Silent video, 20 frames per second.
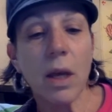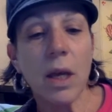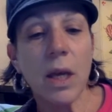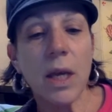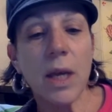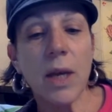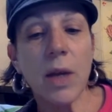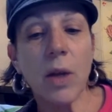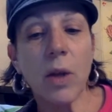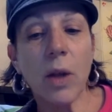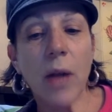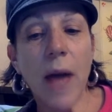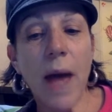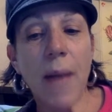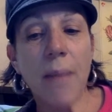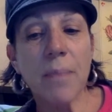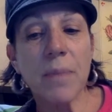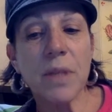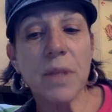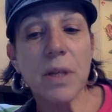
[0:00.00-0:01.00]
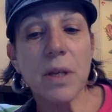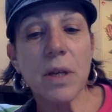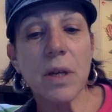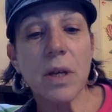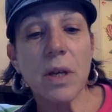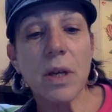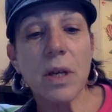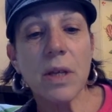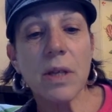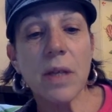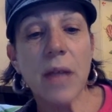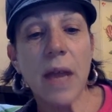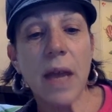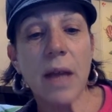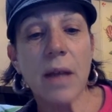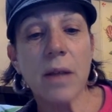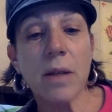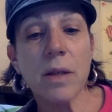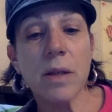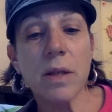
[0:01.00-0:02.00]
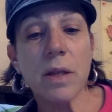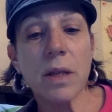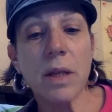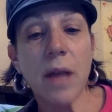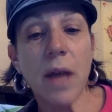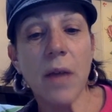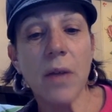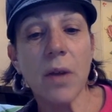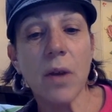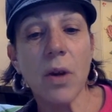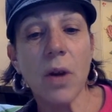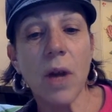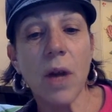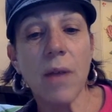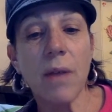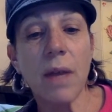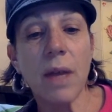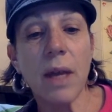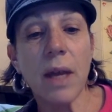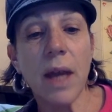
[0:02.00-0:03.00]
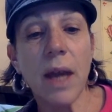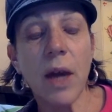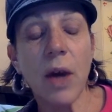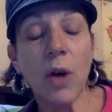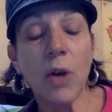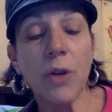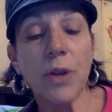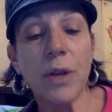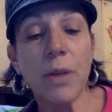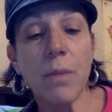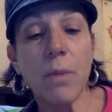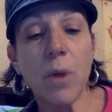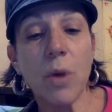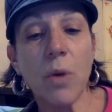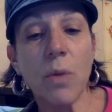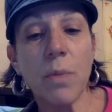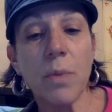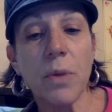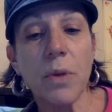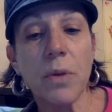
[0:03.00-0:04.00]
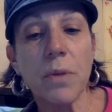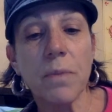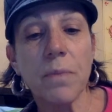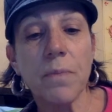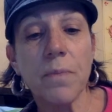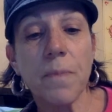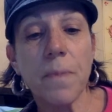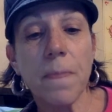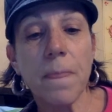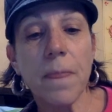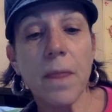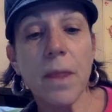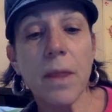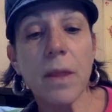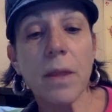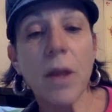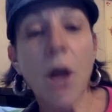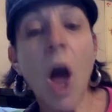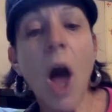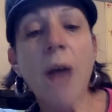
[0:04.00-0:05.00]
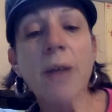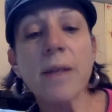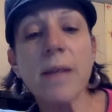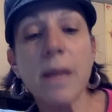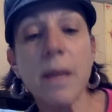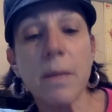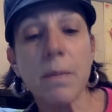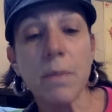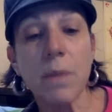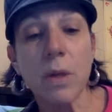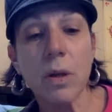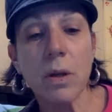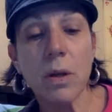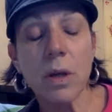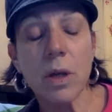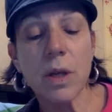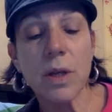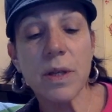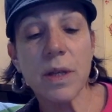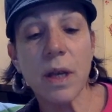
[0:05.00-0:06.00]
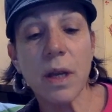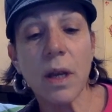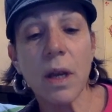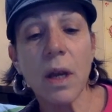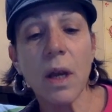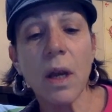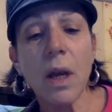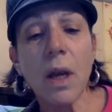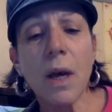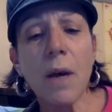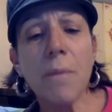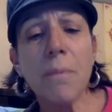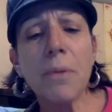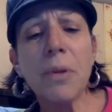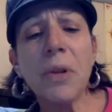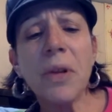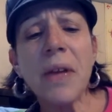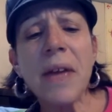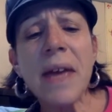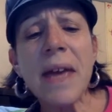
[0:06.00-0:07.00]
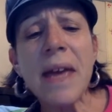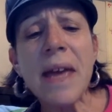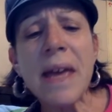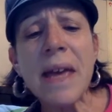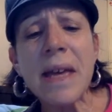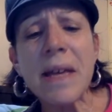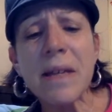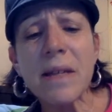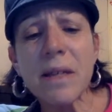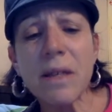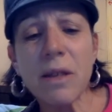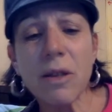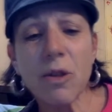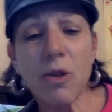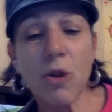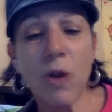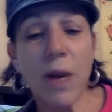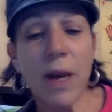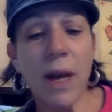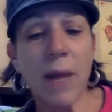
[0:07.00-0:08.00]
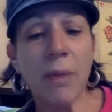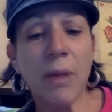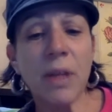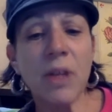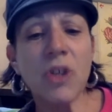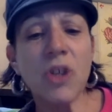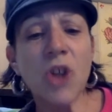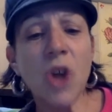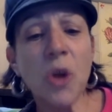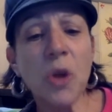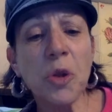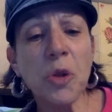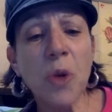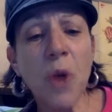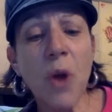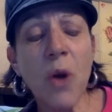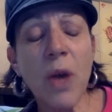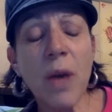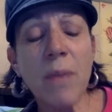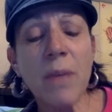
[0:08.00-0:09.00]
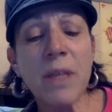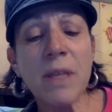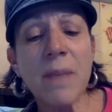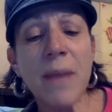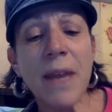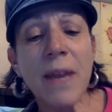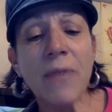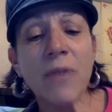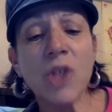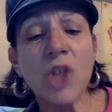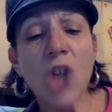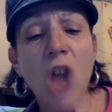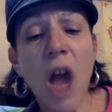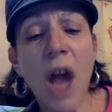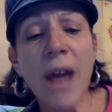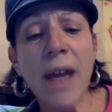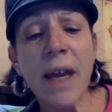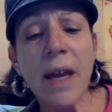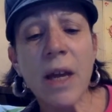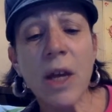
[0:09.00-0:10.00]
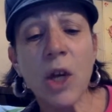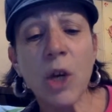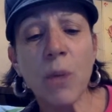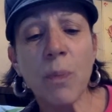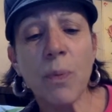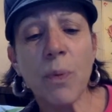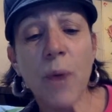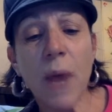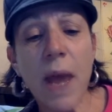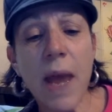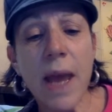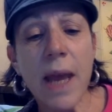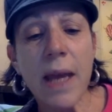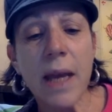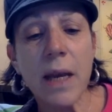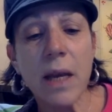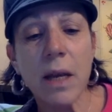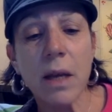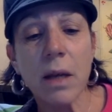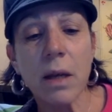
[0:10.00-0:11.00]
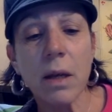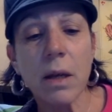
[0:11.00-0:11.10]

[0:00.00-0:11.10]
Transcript: He clapped his hands together and then held them open. "Toss him," he said. "Please," cried Abilene. "Don't throw him. He's made of china. He'll break."